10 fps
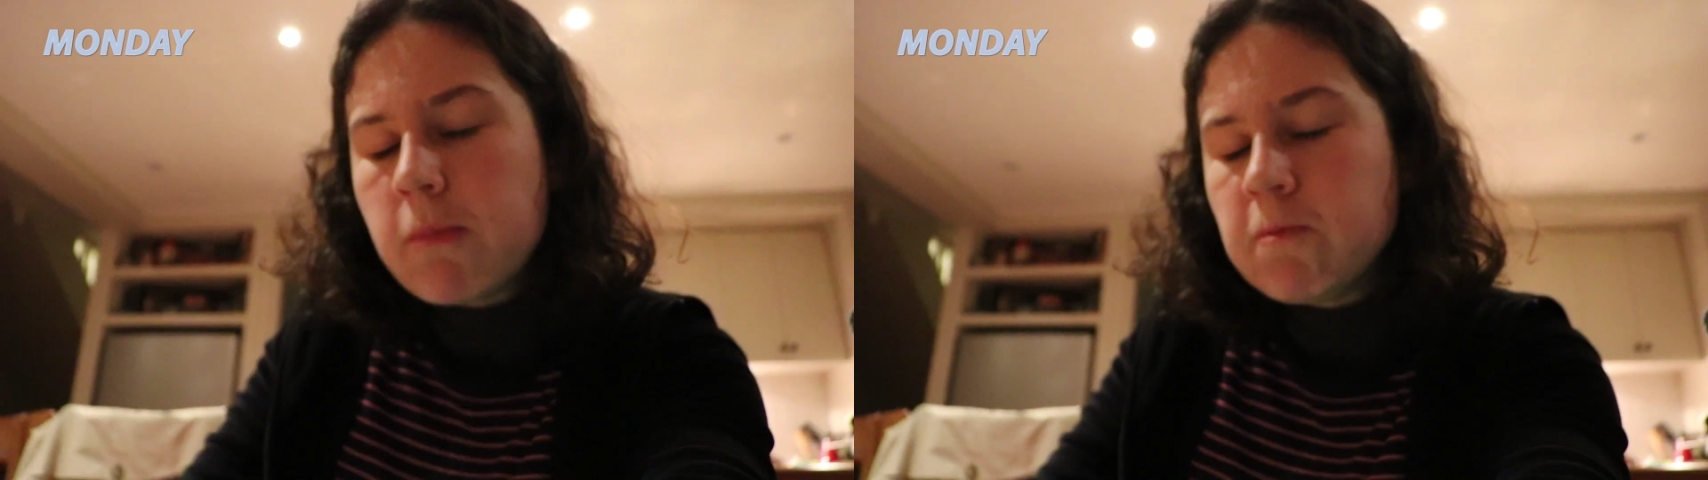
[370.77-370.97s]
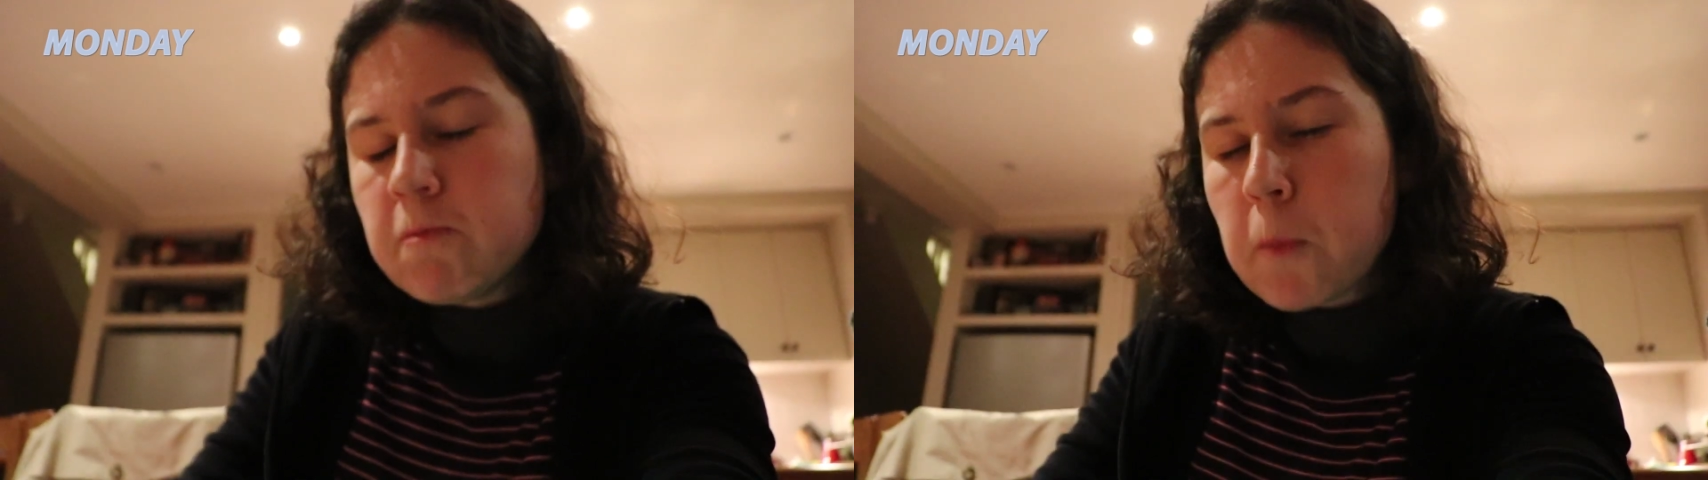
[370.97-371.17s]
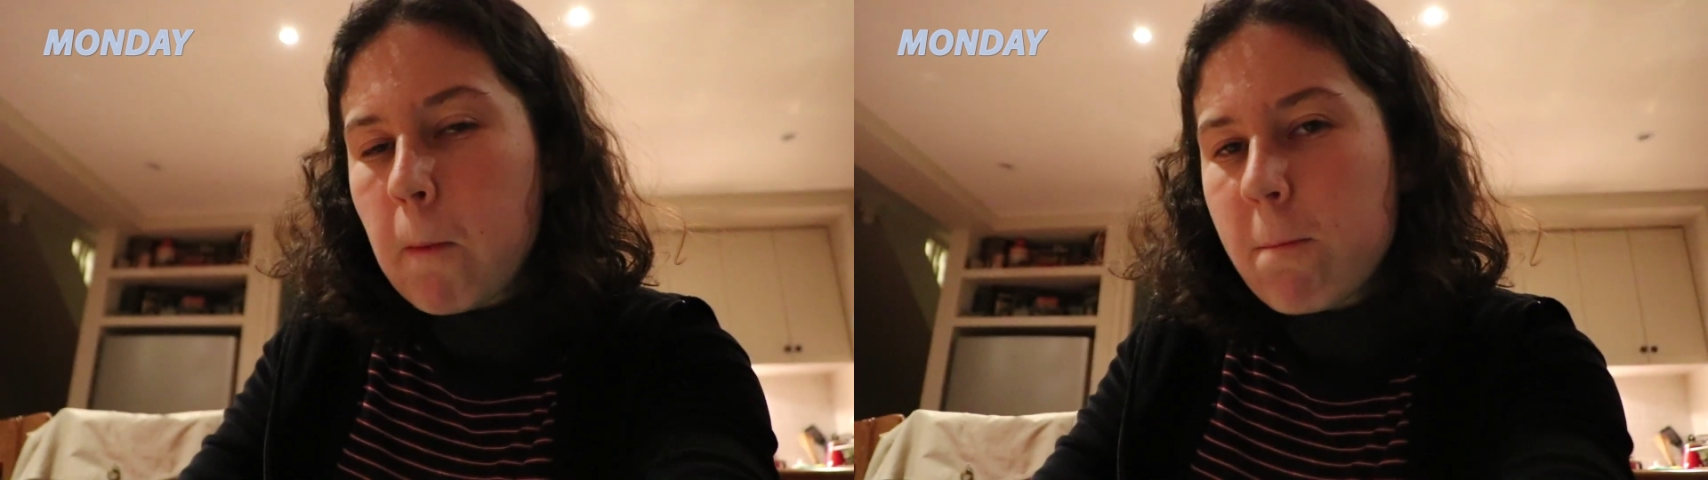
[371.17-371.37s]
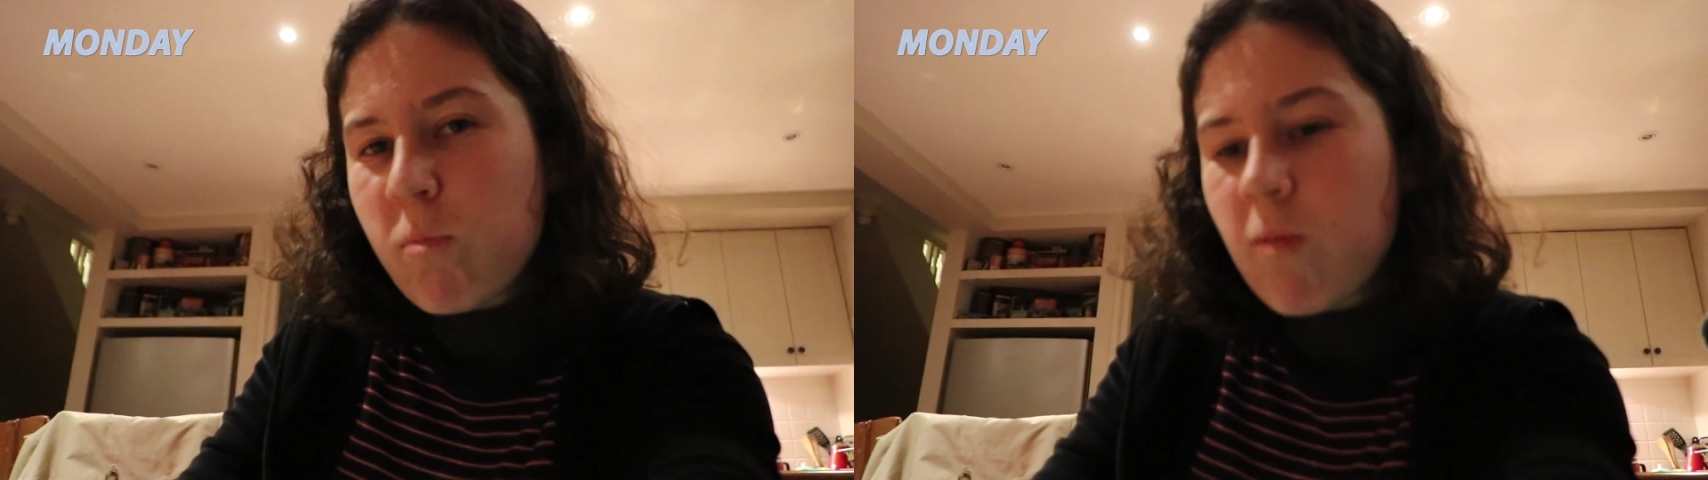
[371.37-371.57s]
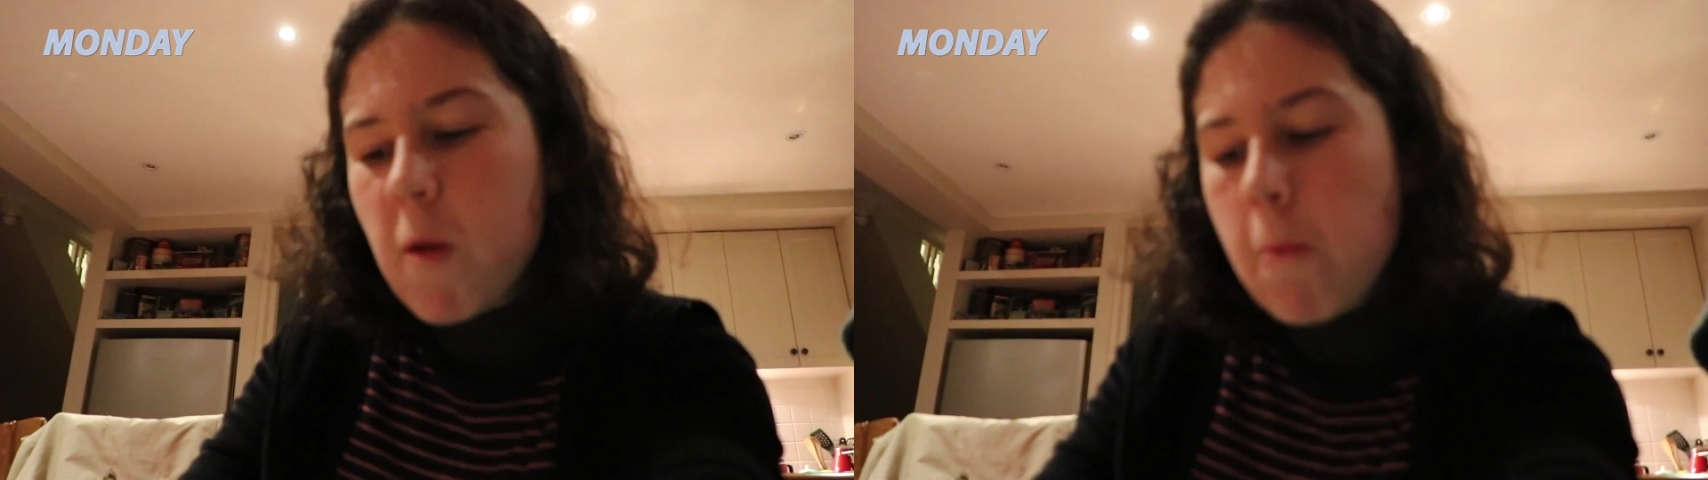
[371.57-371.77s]
and
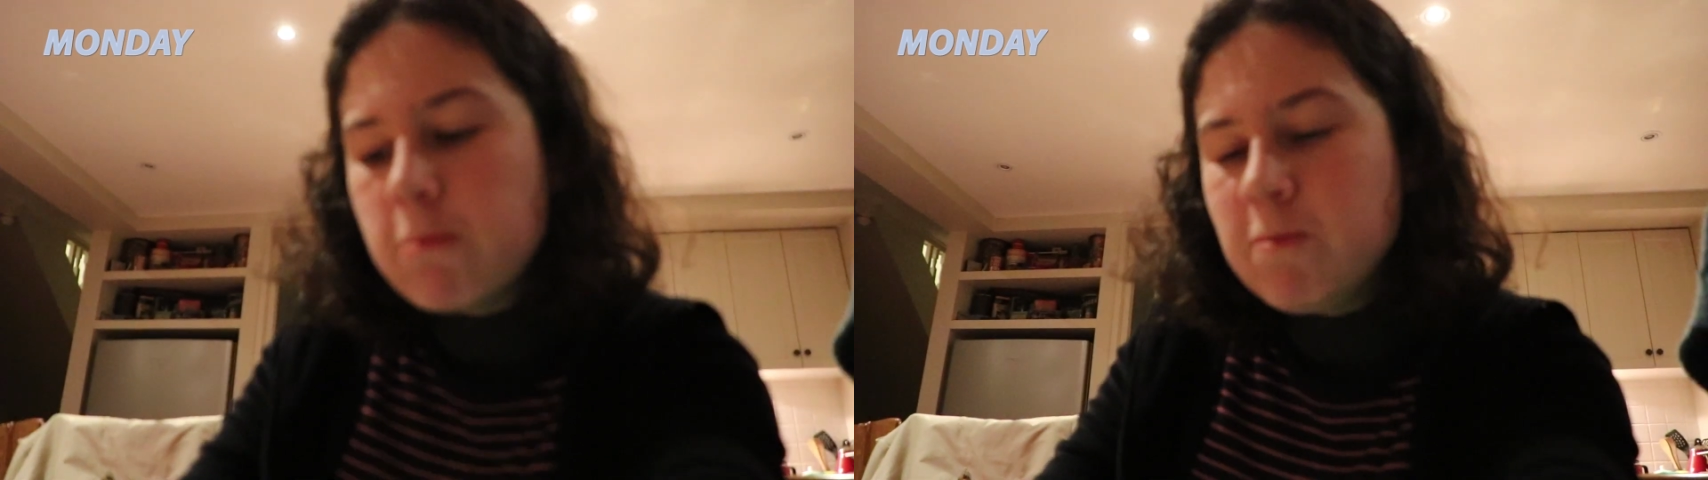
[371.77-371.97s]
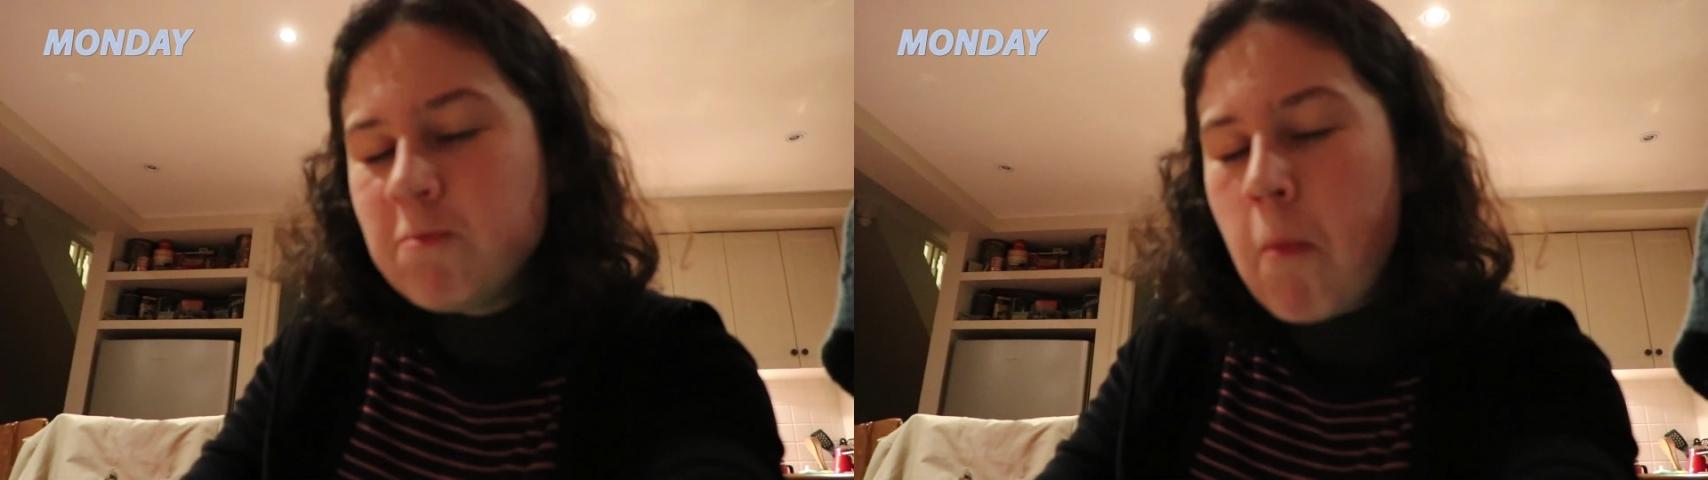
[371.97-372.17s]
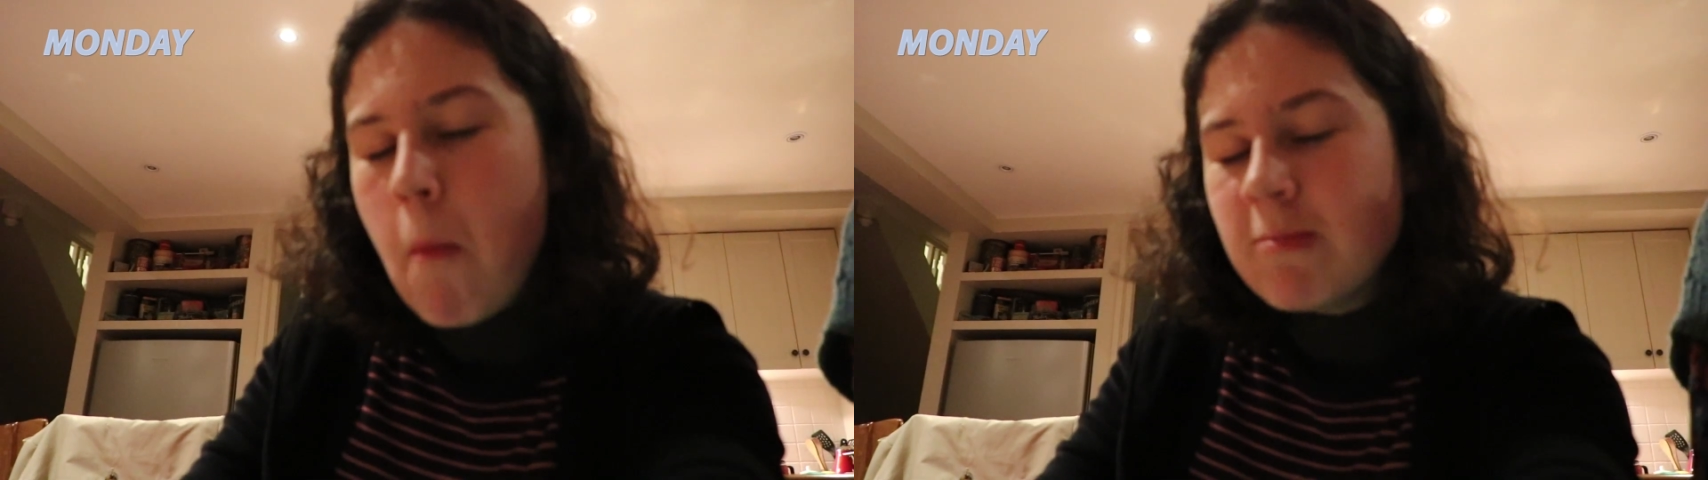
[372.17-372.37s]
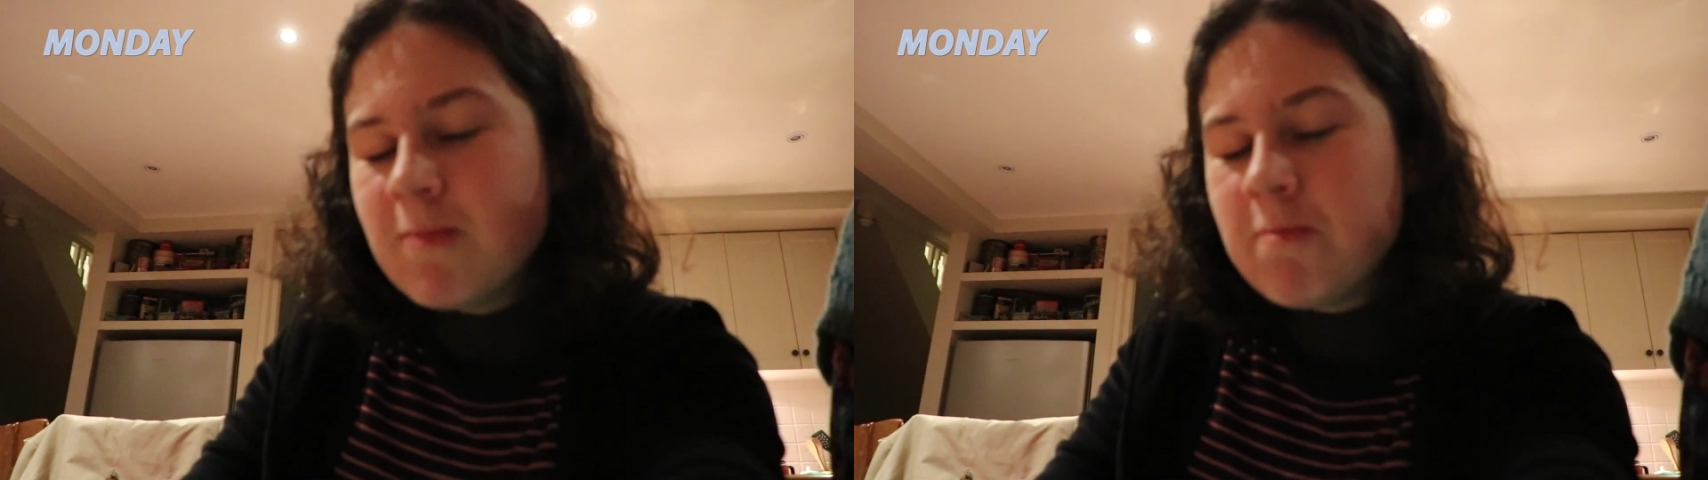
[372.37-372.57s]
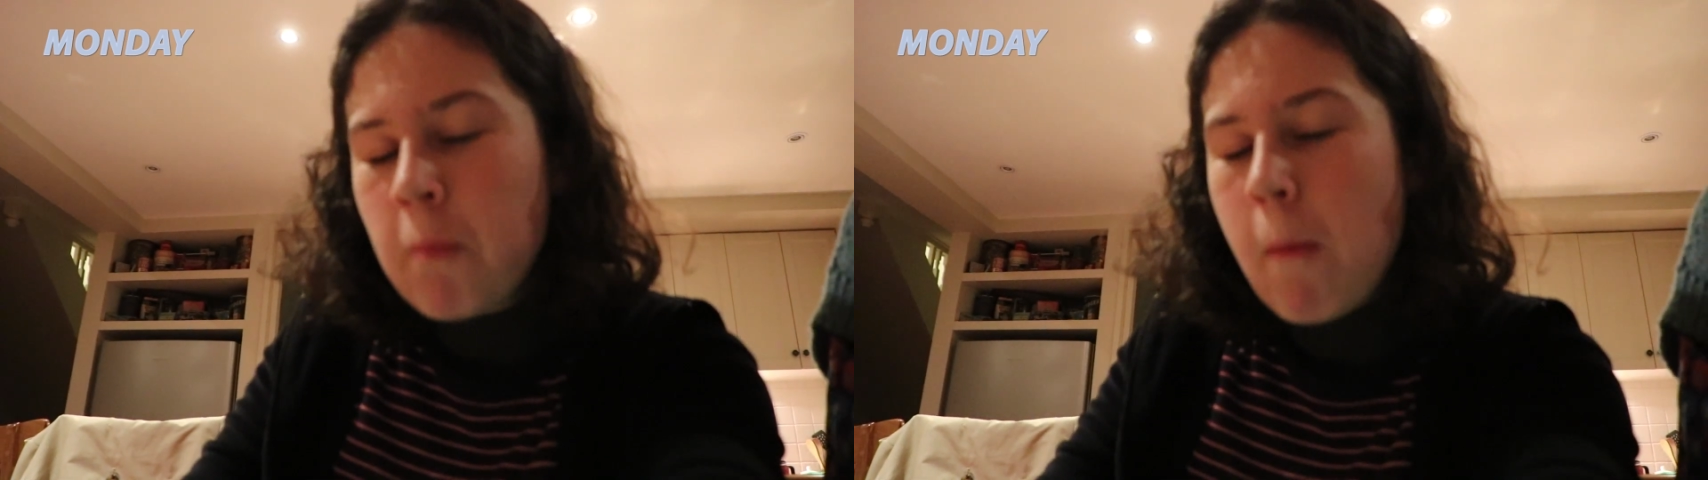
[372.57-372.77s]

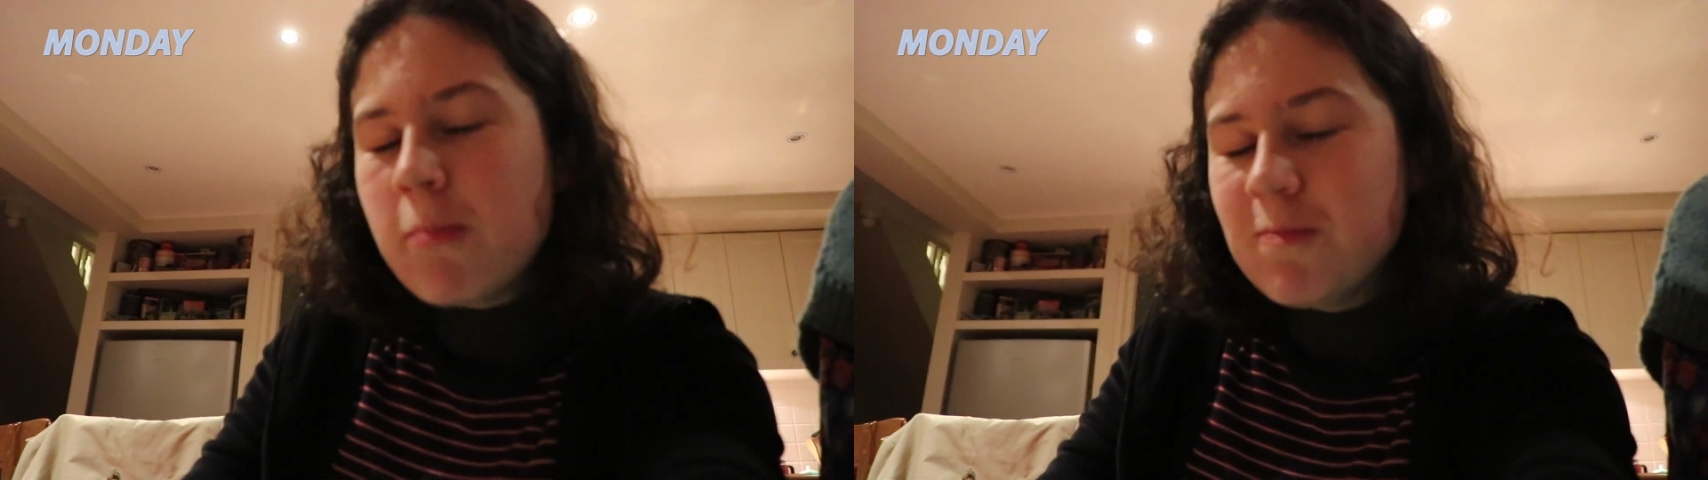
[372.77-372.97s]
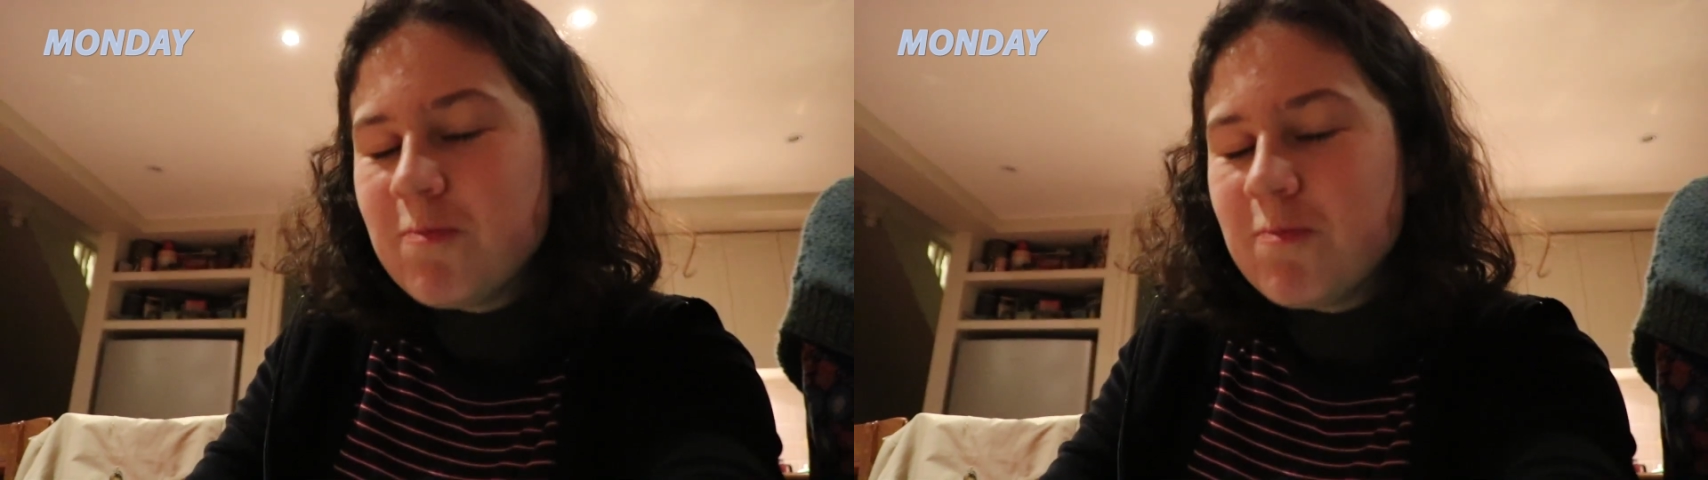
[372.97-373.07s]
delicious.